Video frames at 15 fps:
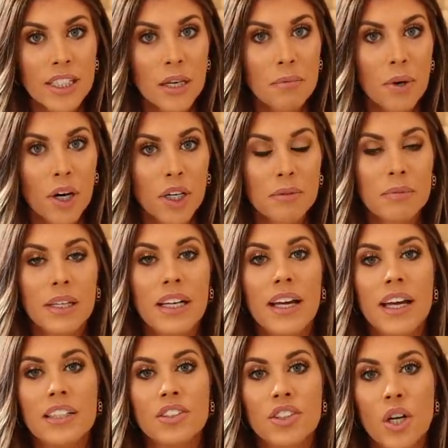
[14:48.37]
the
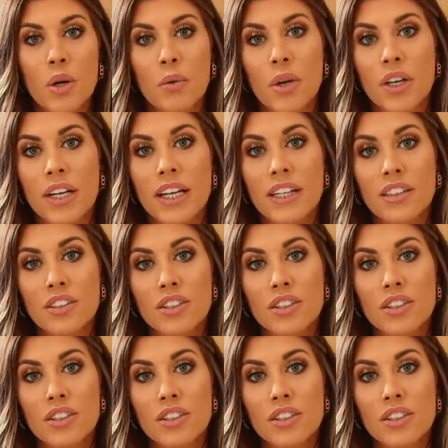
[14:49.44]
apartment and start working.